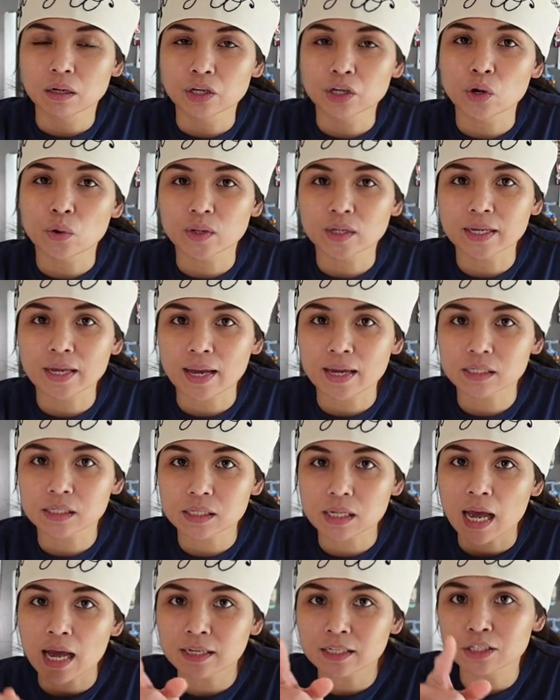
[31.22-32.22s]
You know what
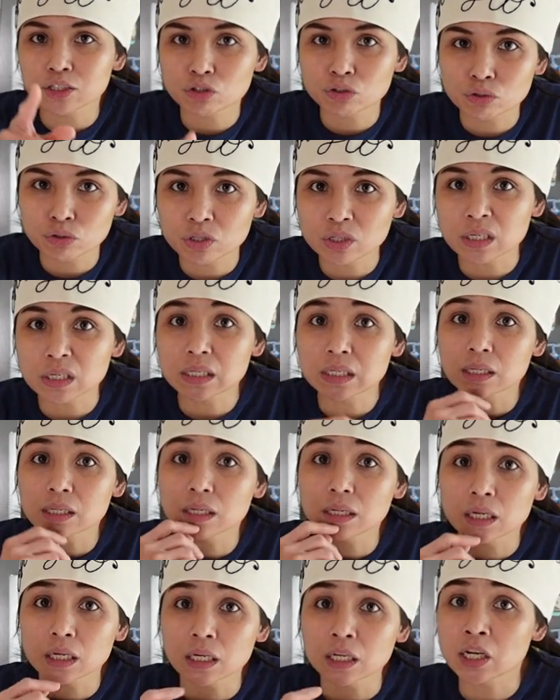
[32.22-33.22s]
guys, attitude
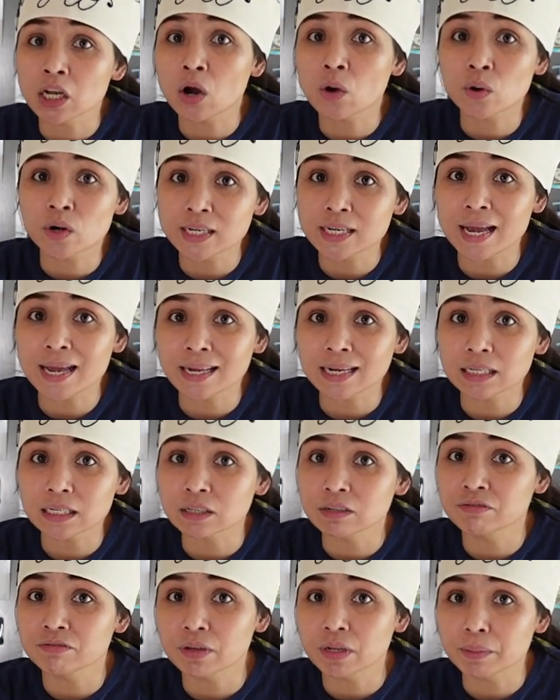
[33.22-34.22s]
in our dialect
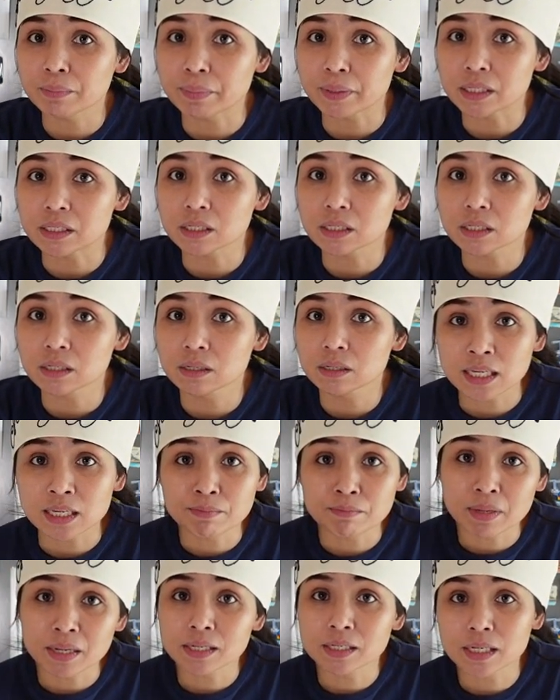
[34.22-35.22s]
in Philippines,
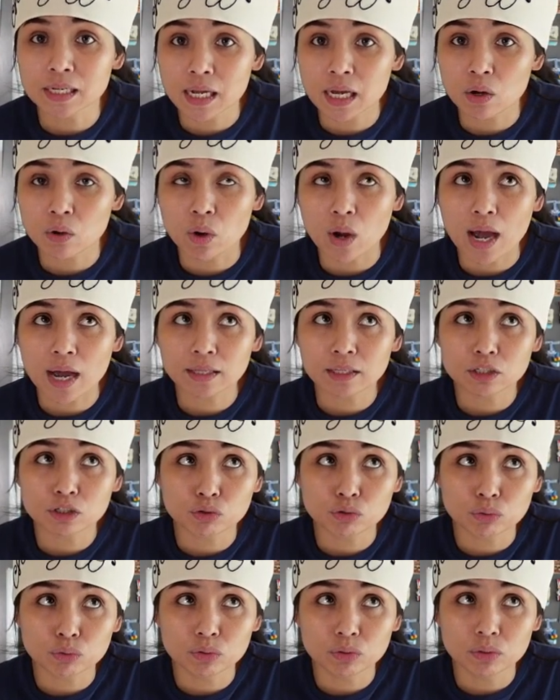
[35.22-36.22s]
in Mindanao,
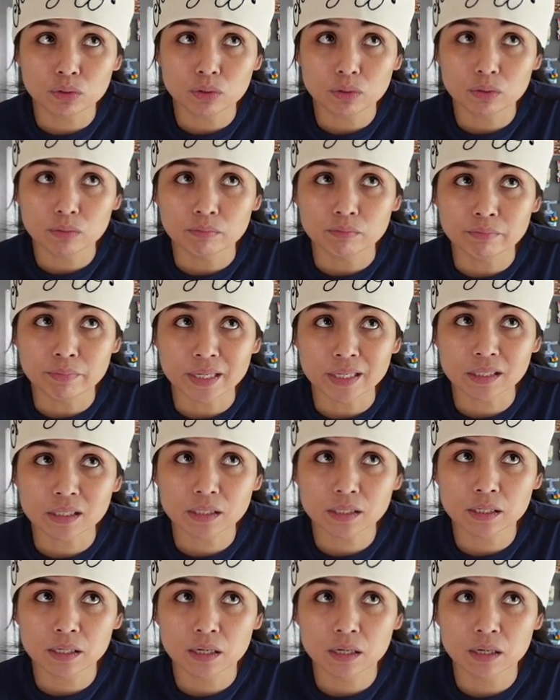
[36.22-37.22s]
attitude
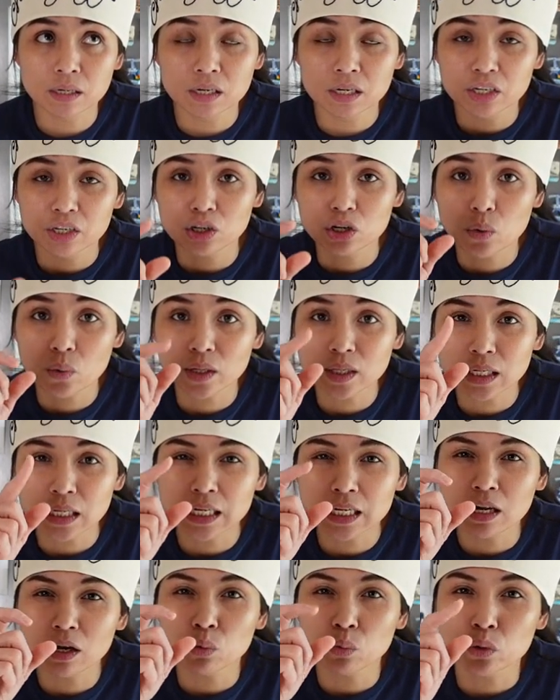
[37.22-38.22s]
means, you know what,
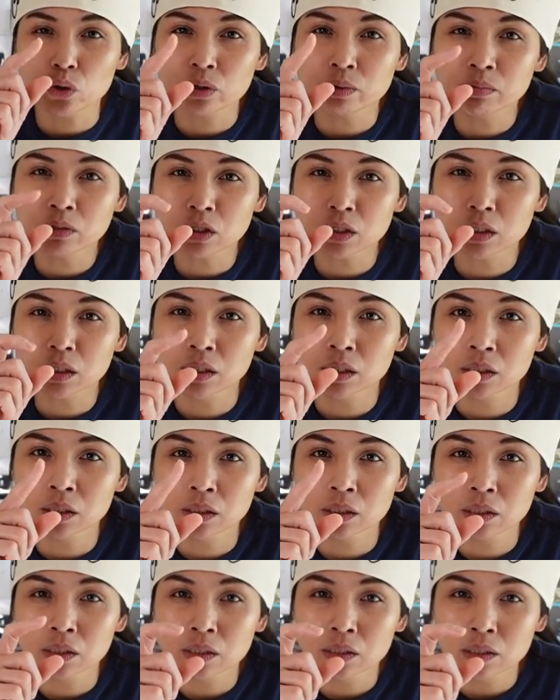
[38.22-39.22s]
little worms?
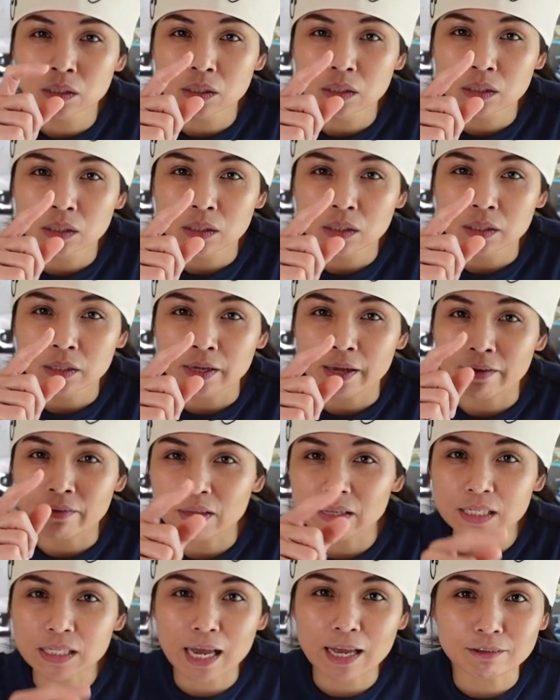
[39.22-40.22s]
Yeah,
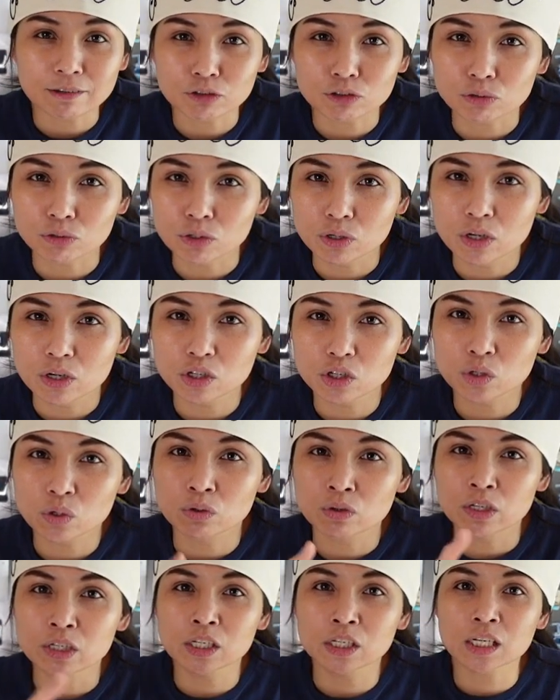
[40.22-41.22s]
that's attitude.
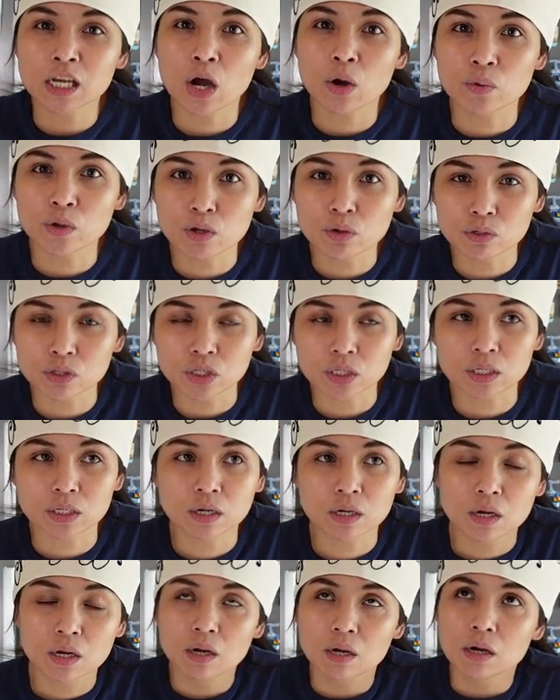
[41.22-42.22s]
So this is how we use it.
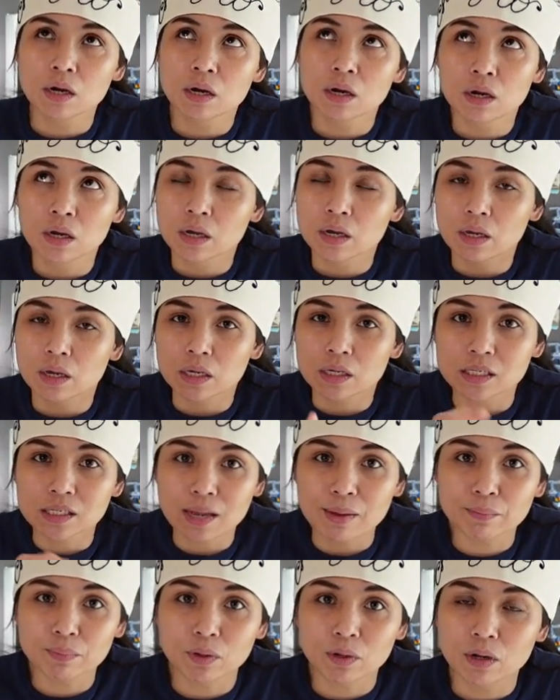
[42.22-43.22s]

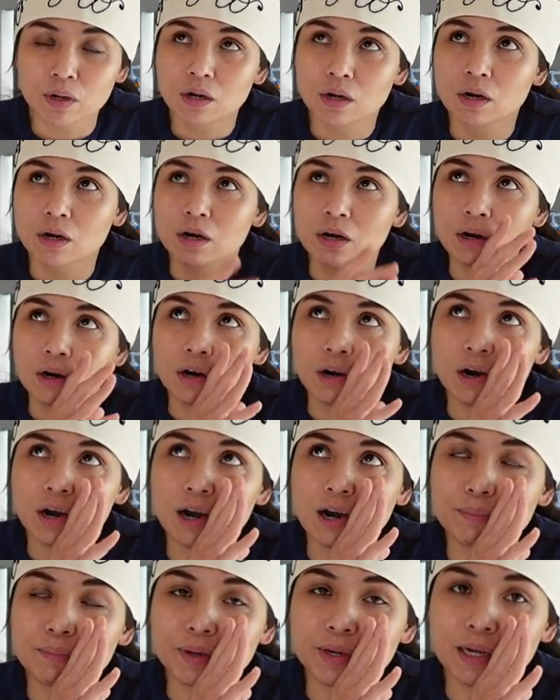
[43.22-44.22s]
Example,
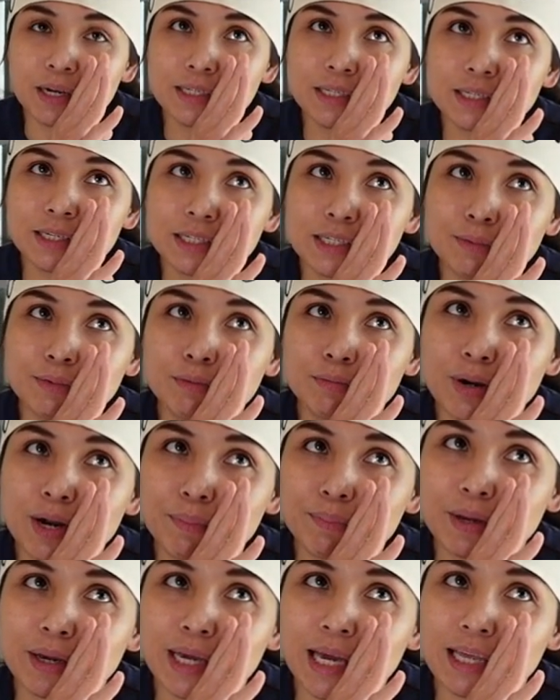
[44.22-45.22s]
Oh, tagilis na si mong
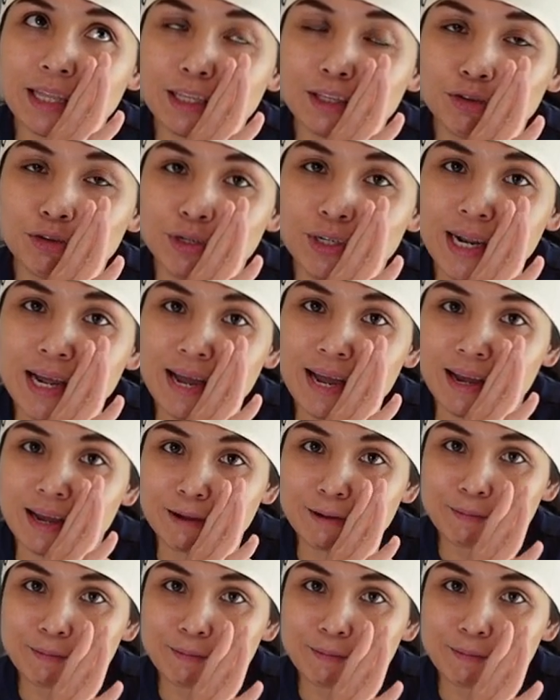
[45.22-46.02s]
prep kay attitude na!